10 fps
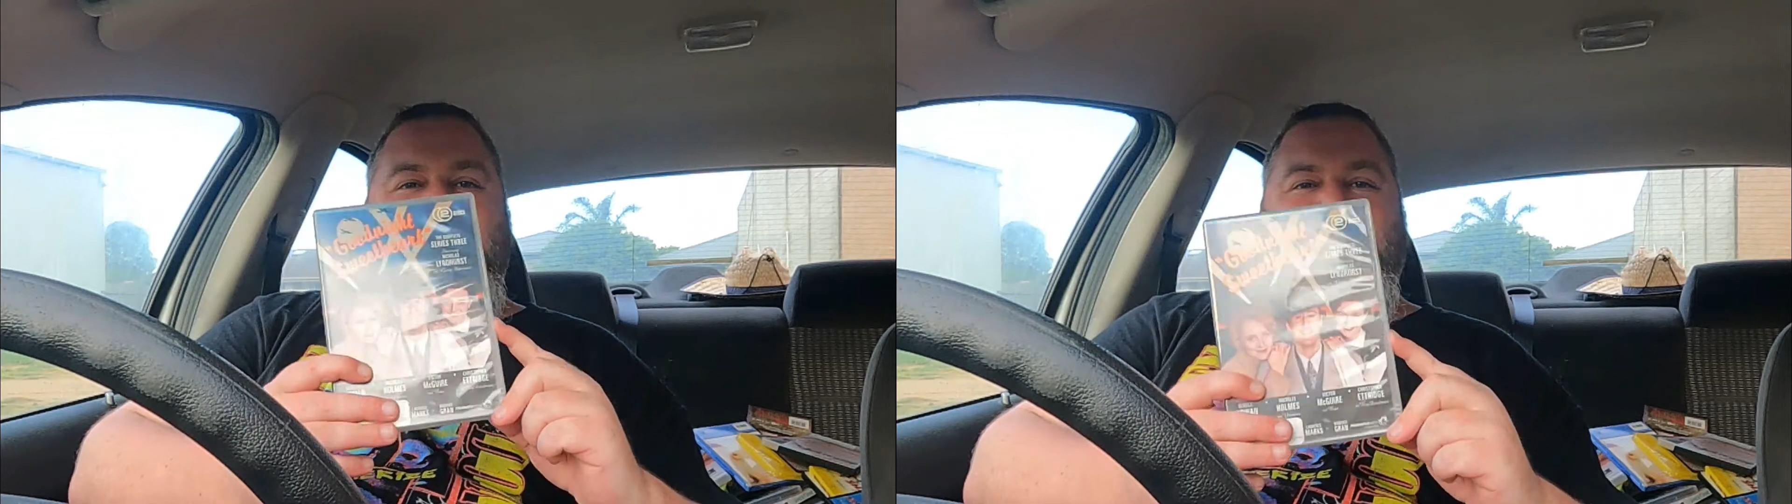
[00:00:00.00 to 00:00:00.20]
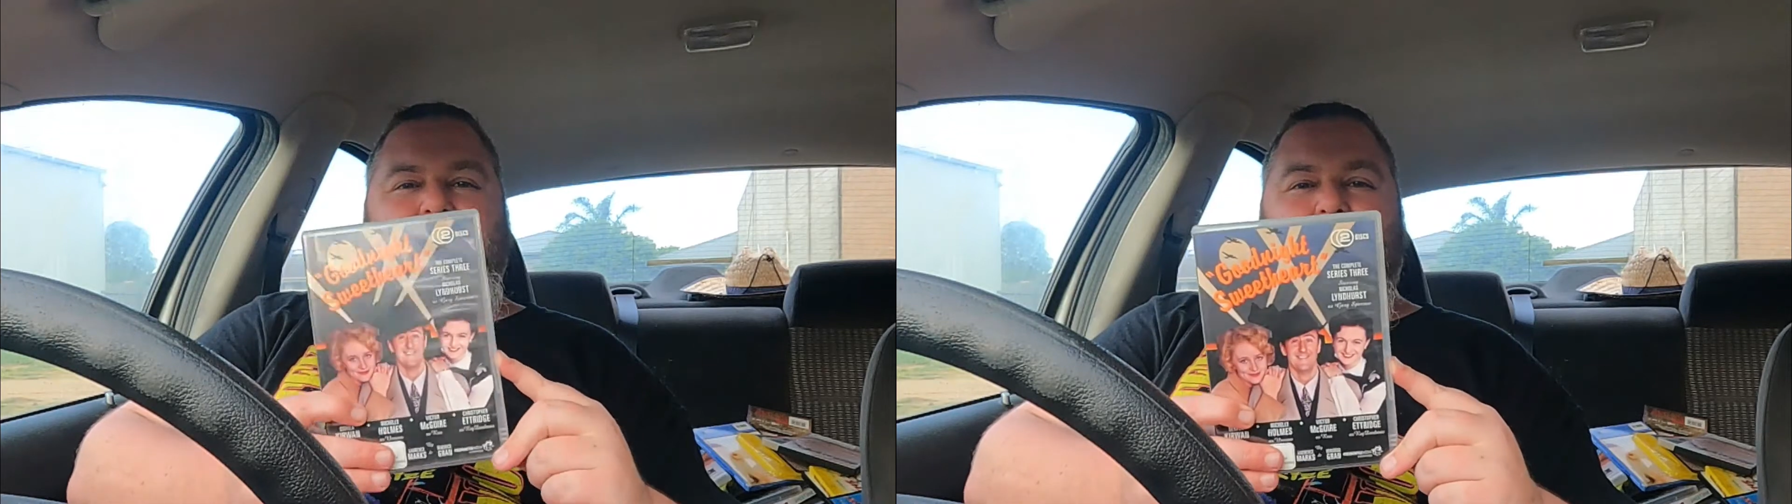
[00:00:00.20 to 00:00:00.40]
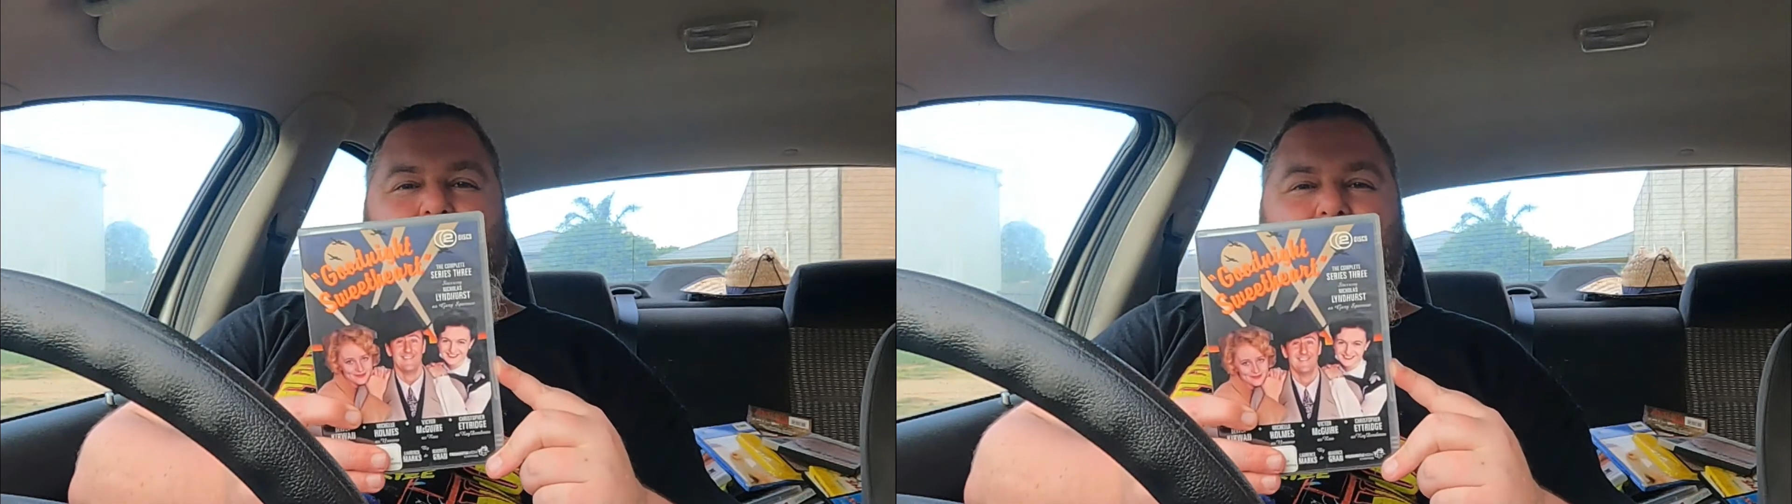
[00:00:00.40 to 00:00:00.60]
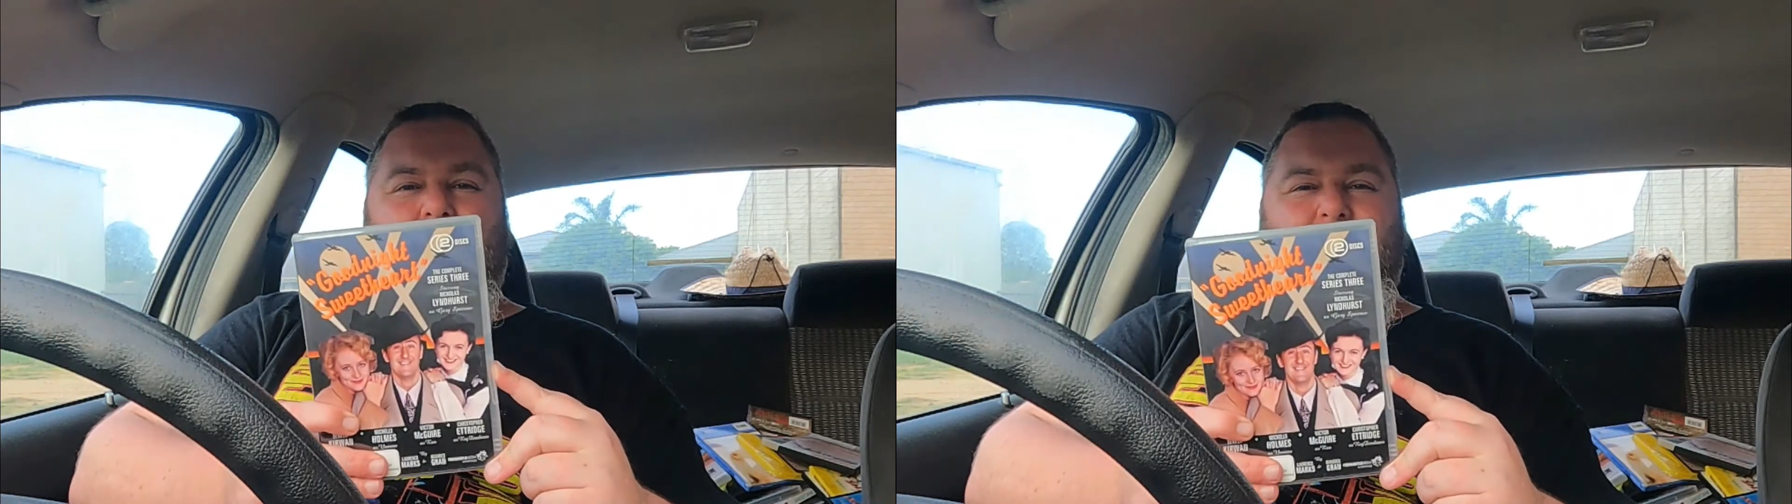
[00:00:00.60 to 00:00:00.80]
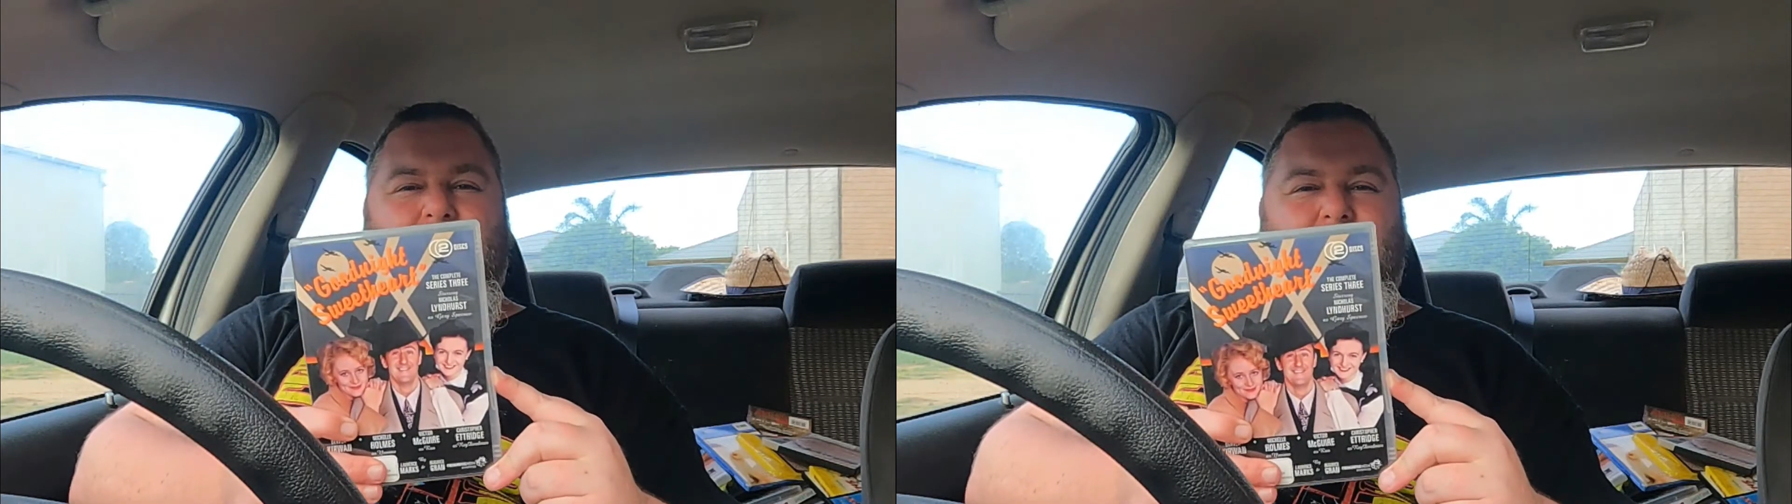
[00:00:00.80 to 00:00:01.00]
this was comping
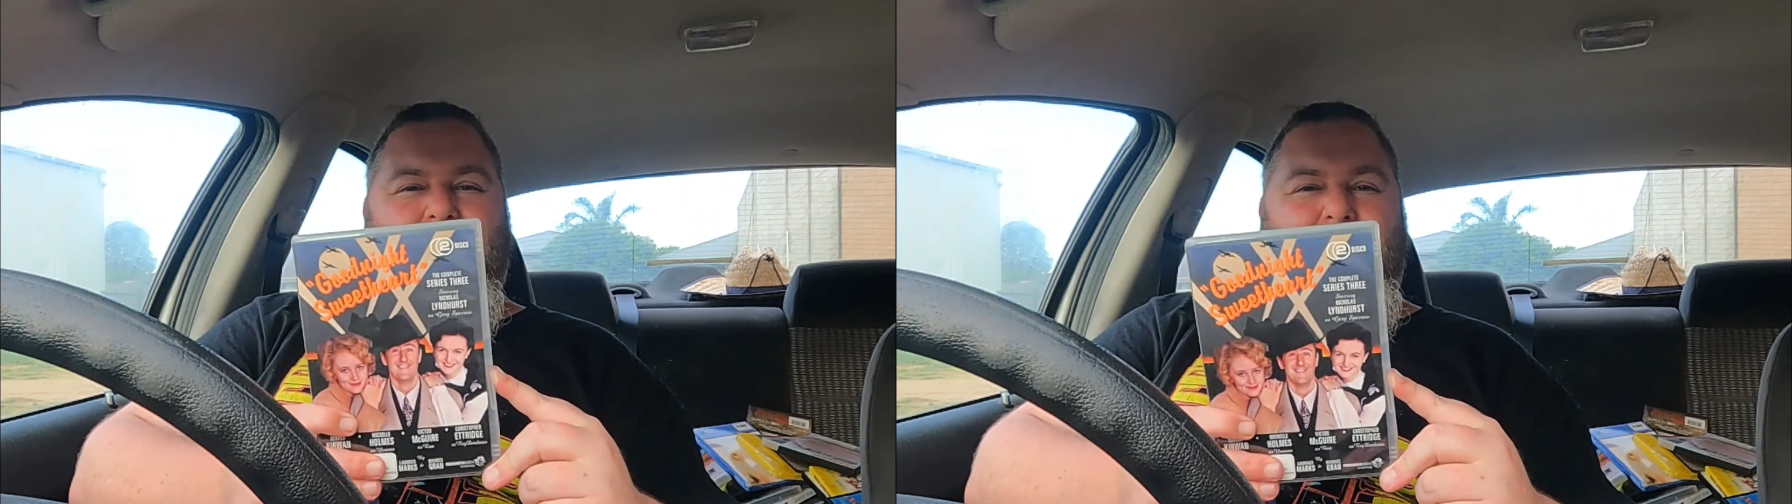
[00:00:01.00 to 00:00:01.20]
at about